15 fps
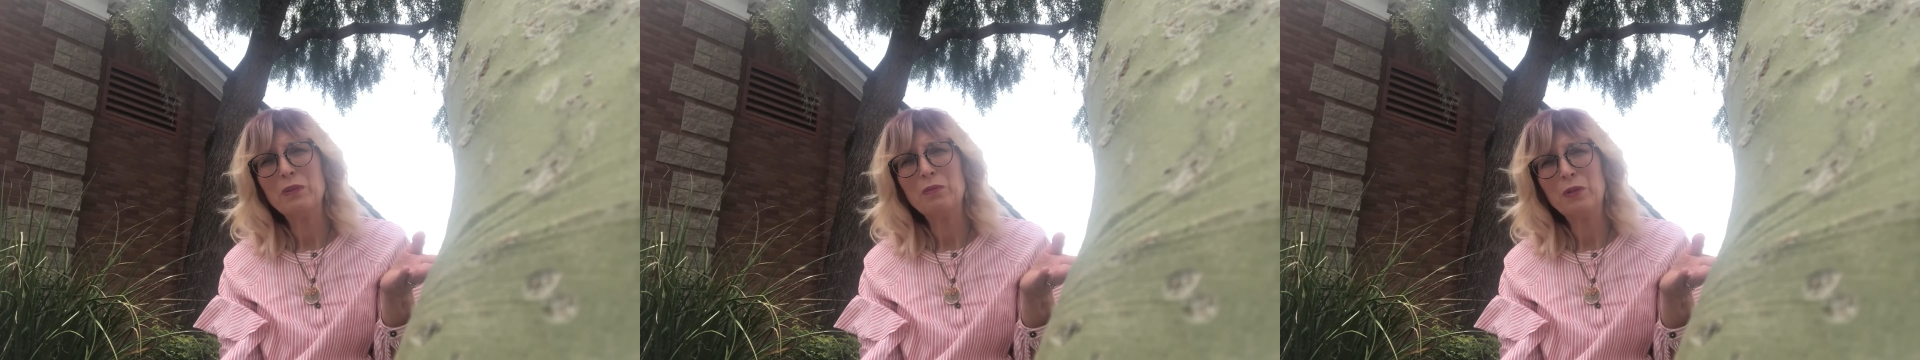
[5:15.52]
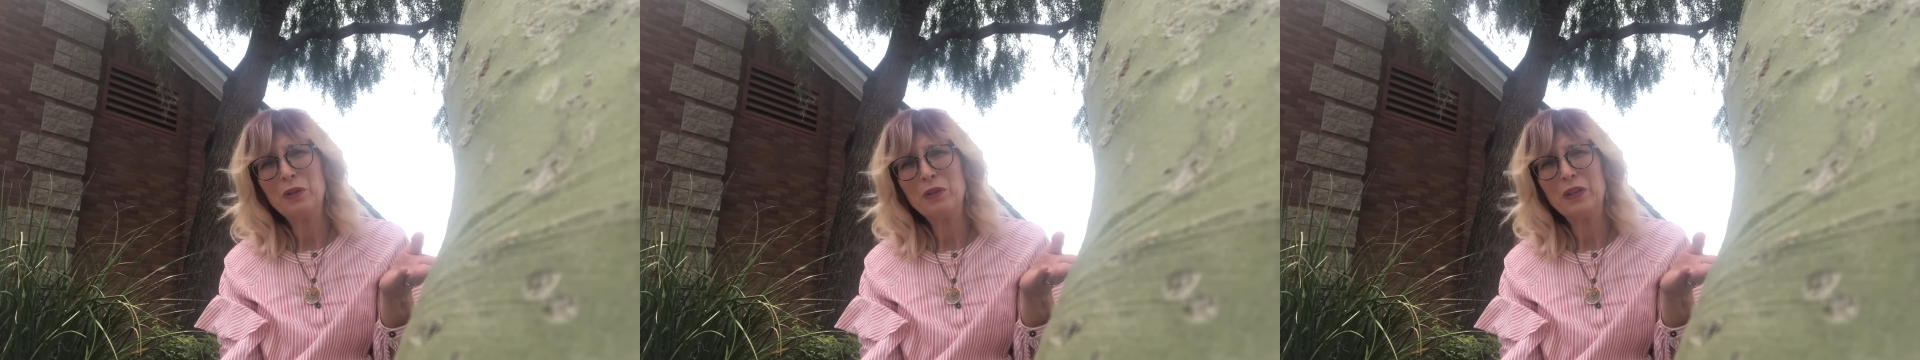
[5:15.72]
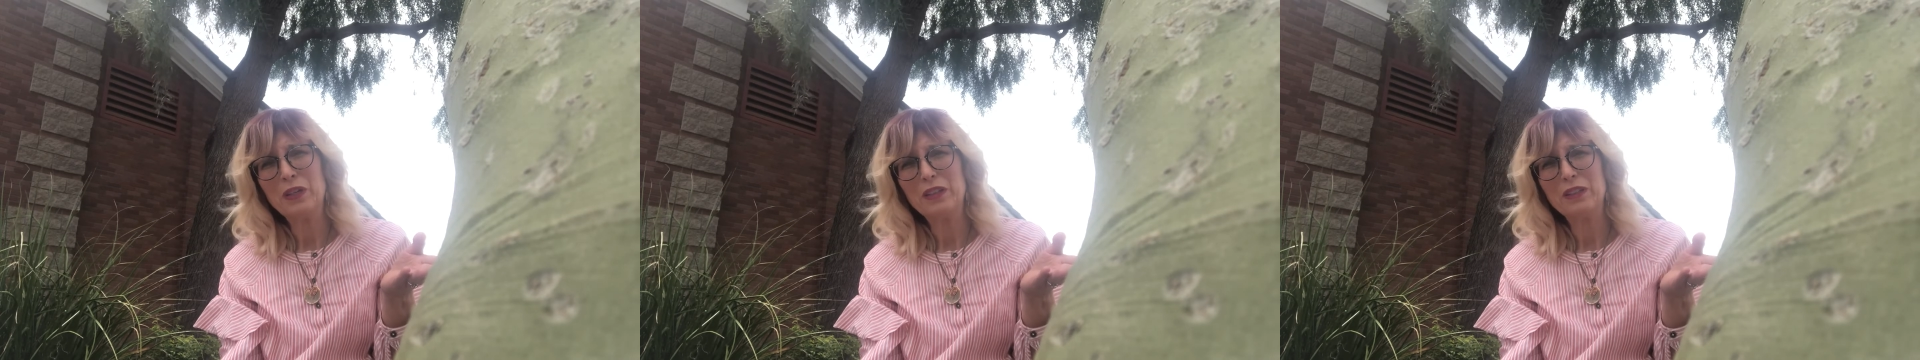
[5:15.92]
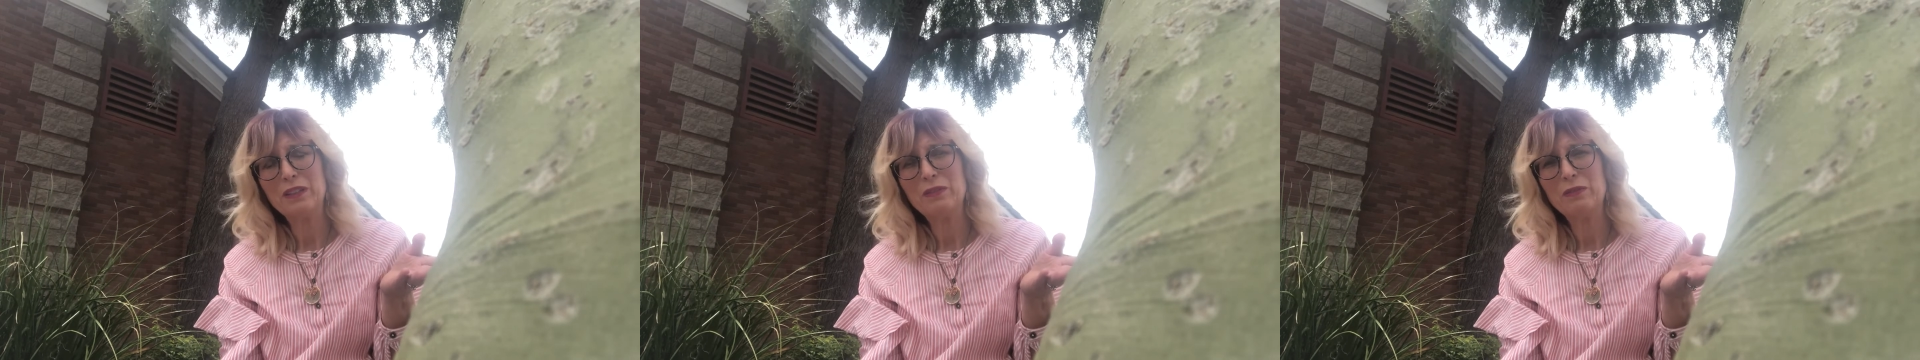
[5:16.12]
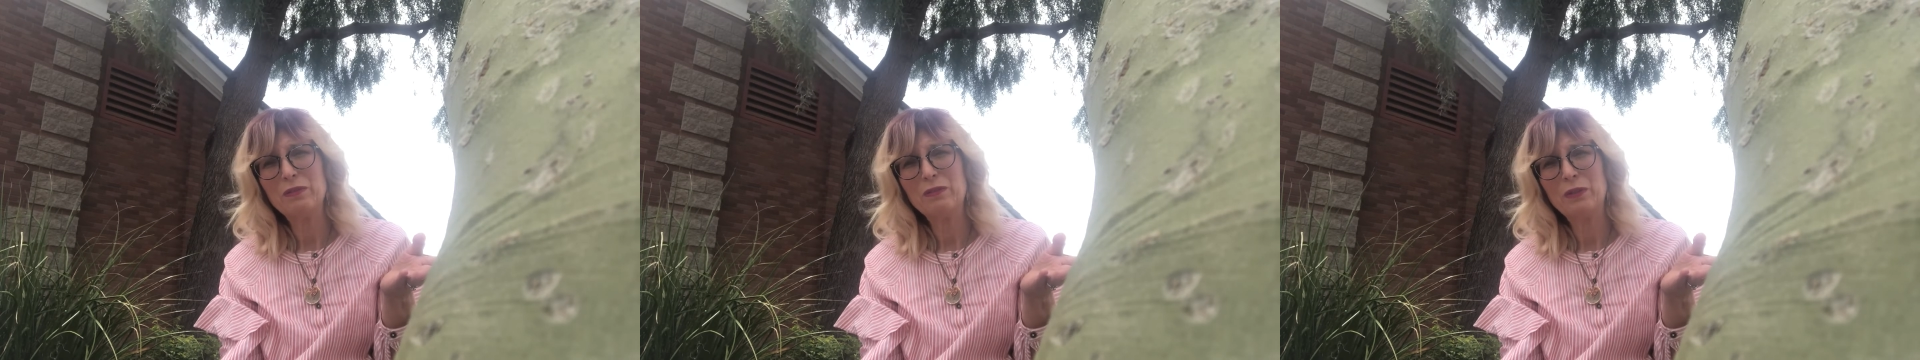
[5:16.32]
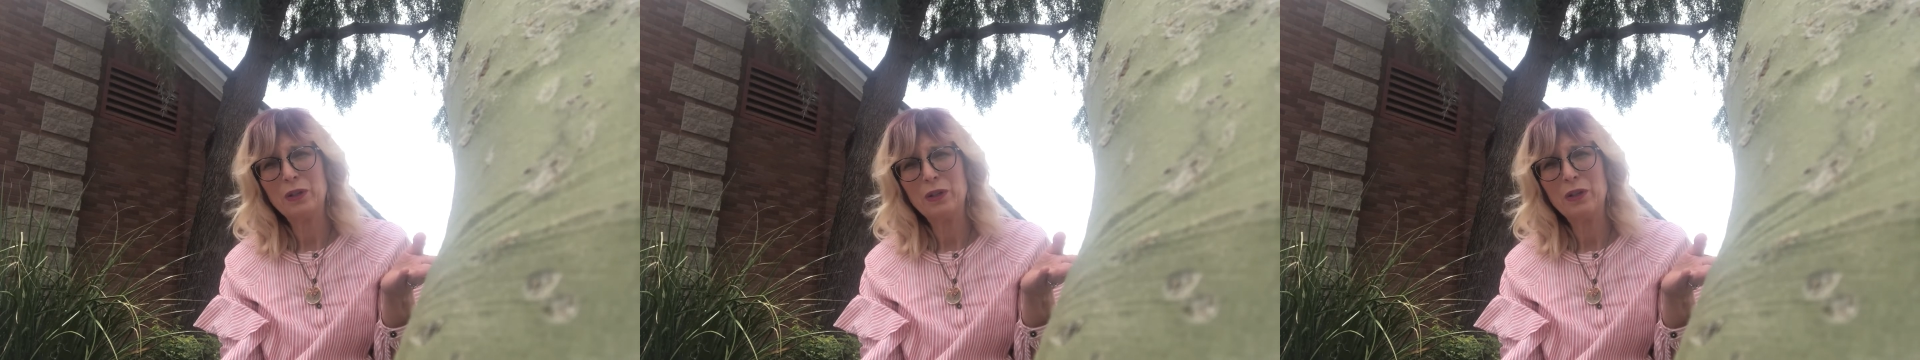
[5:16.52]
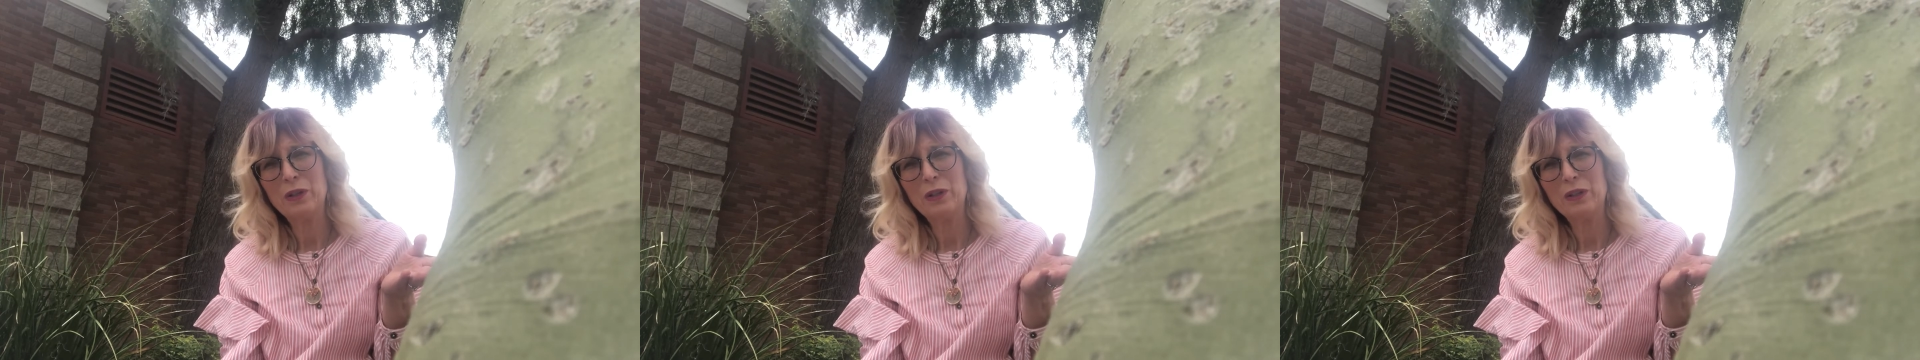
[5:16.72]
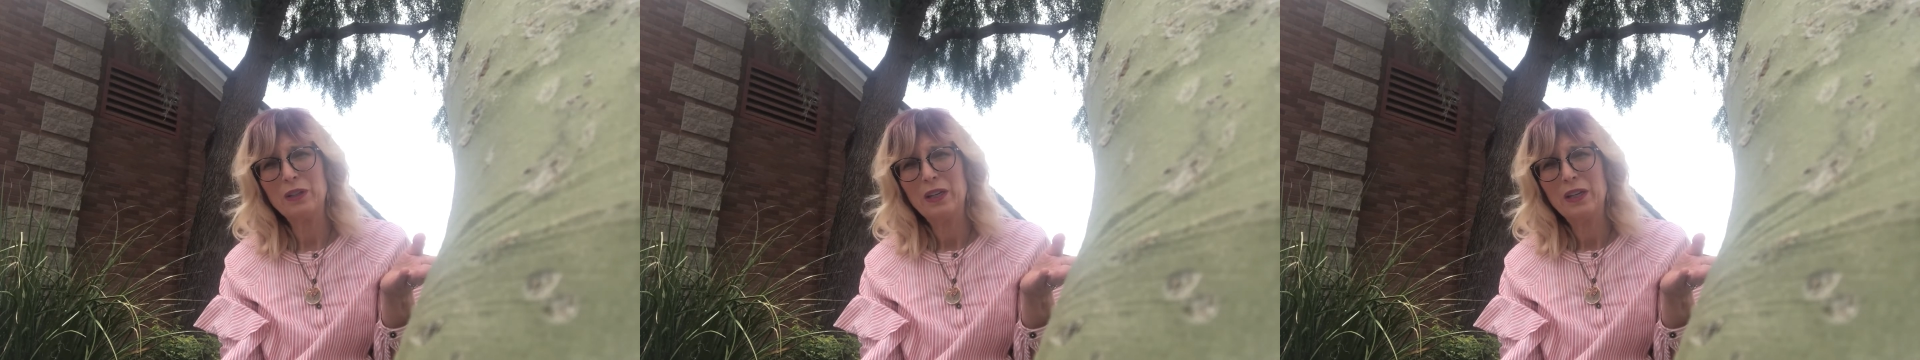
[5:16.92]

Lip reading: worth it for her.